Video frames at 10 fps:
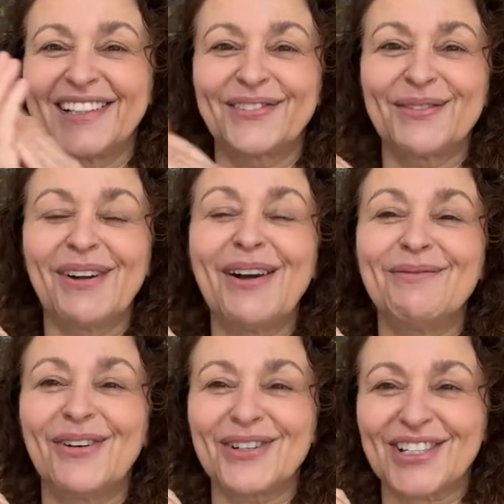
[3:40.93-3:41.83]
And if you
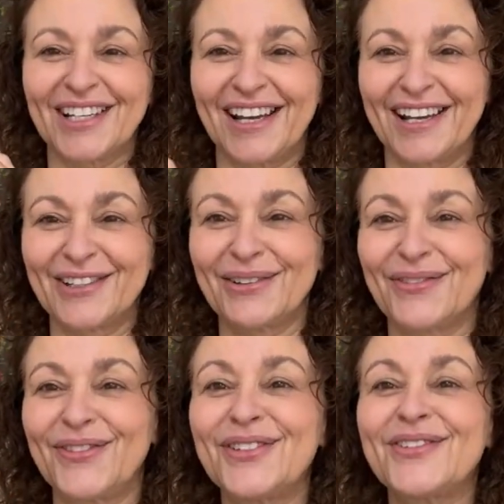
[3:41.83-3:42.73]
weren't watching it, you,
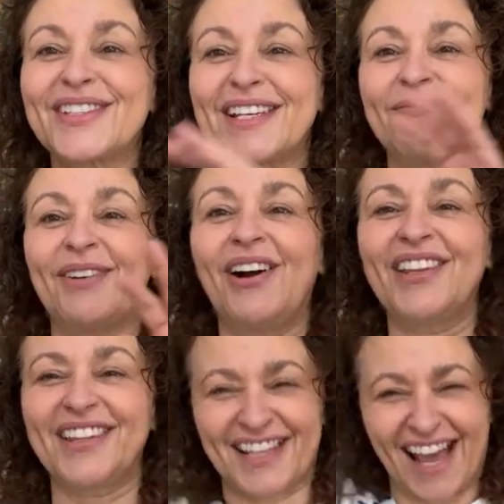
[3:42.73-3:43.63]
if you'd seen
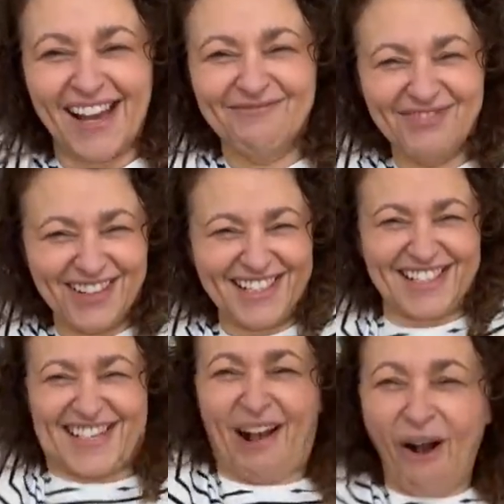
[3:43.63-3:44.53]
behind the
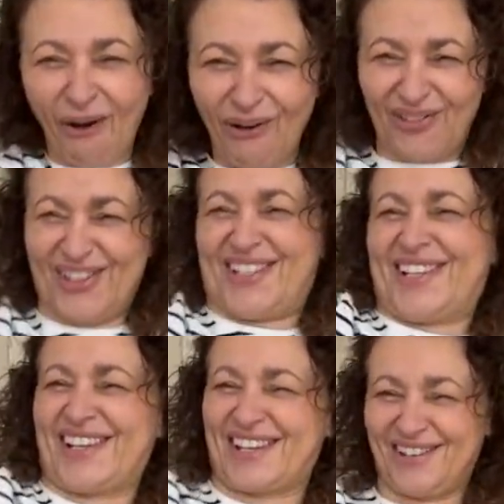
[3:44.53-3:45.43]
cameras, all the
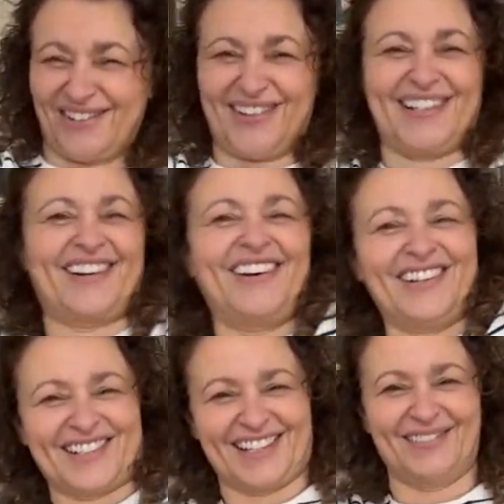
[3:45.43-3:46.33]
security
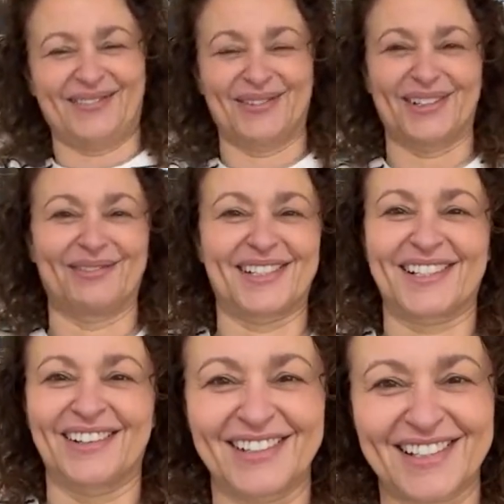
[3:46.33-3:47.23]
guards and everybody was
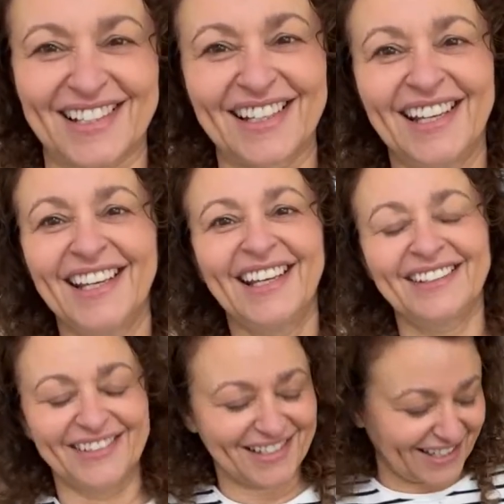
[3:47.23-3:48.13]
dancing,
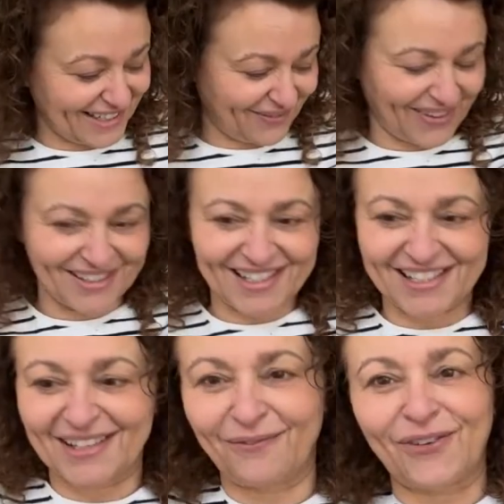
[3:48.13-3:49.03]
it was just
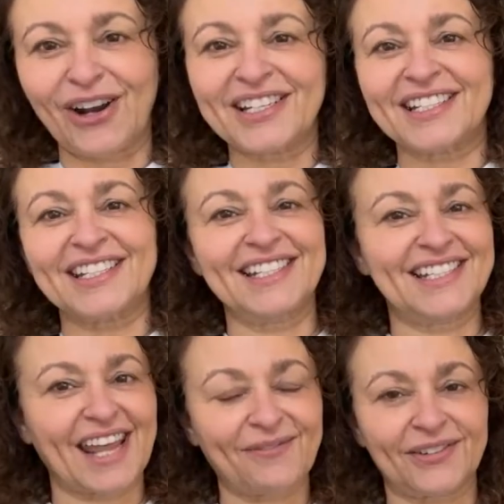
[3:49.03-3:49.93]
fantastic. Fridays is
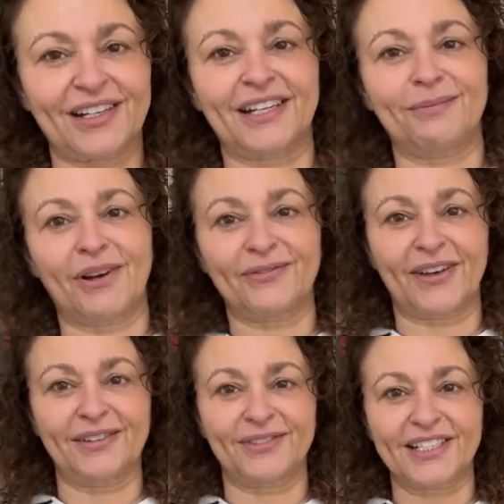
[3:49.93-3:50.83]
definitely my
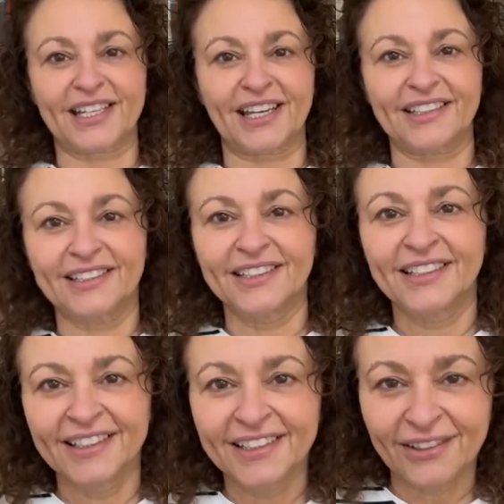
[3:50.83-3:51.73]
favourite day
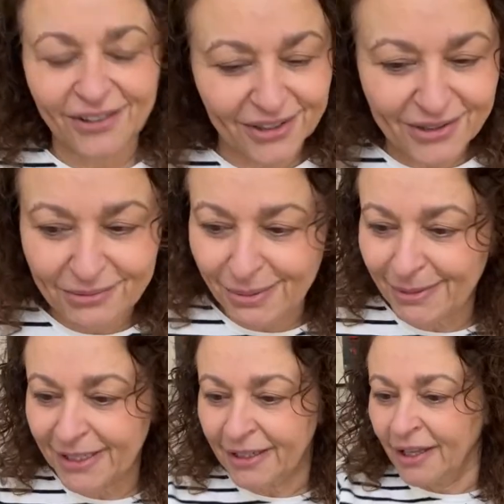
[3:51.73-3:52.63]
on Loose
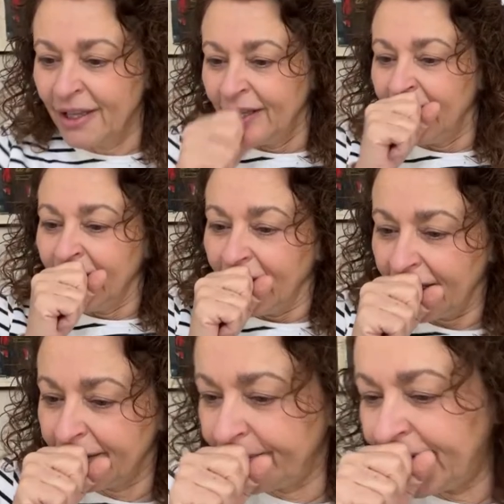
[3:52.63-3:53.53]
Women
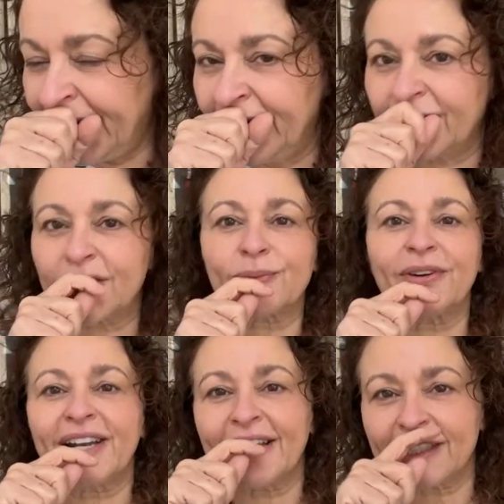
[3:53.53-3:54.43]
because um,
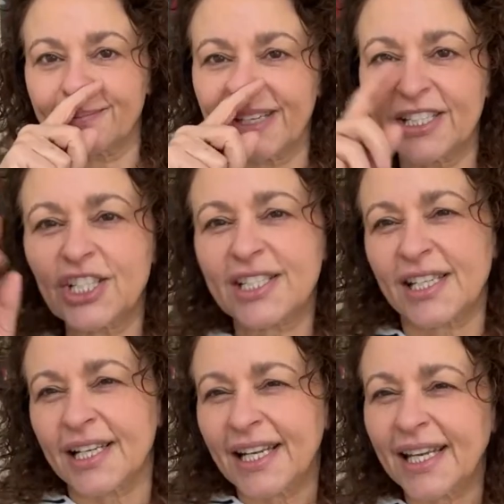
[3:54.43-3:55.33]
we're allowed to be
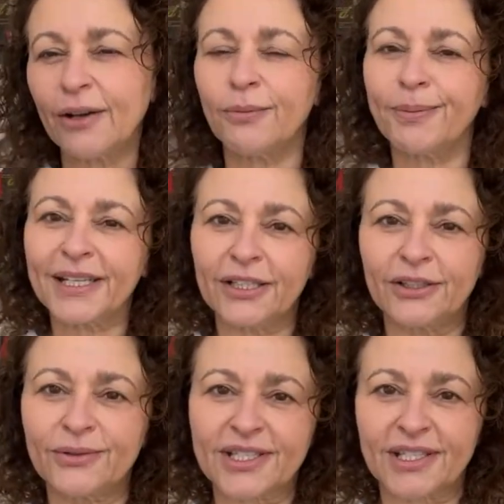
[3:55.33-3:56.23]
just a little bit
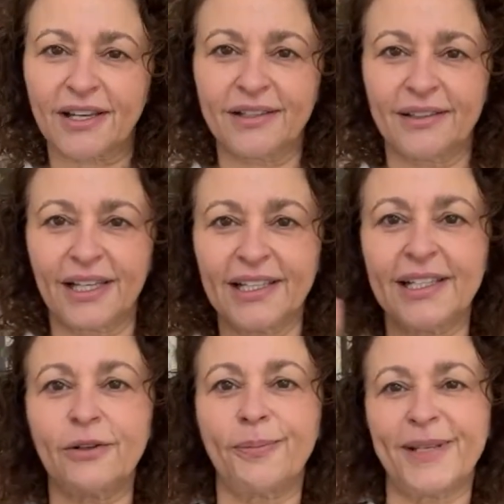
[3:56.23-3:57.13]
looser, a
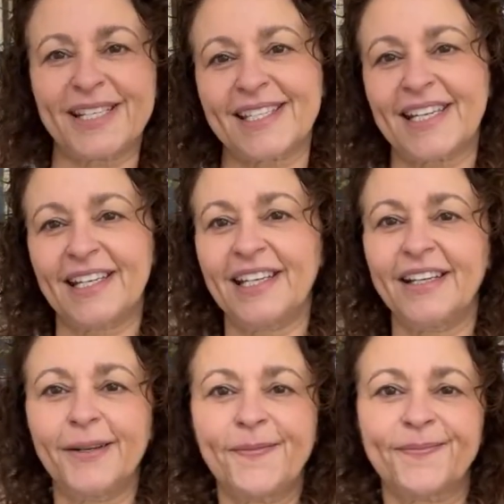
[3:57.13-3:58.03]
little bit
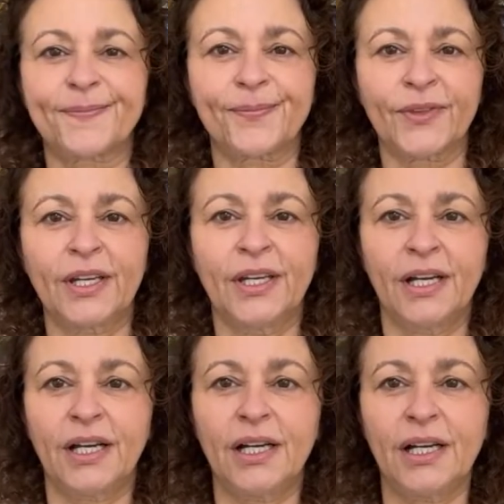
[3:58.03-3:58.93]
sillier.
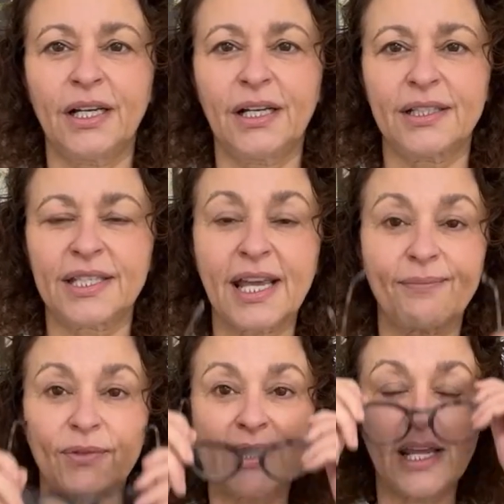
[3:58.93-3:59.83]
Uh,
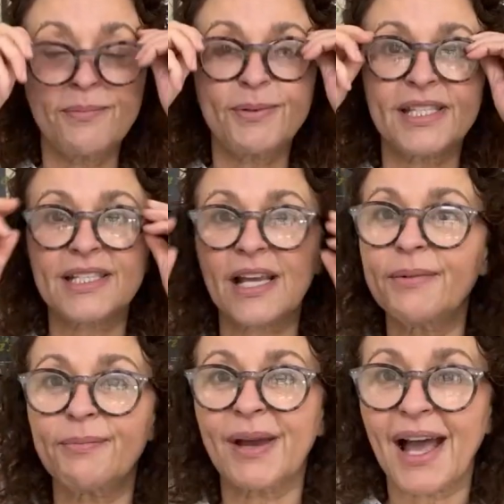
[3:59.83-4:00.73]
yeah, the Neighbours is
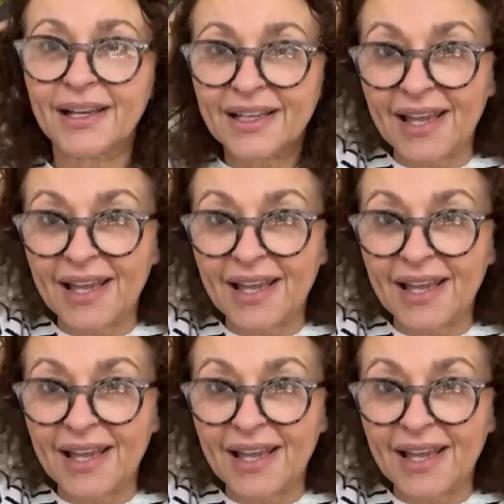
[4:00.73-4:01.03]
coming back.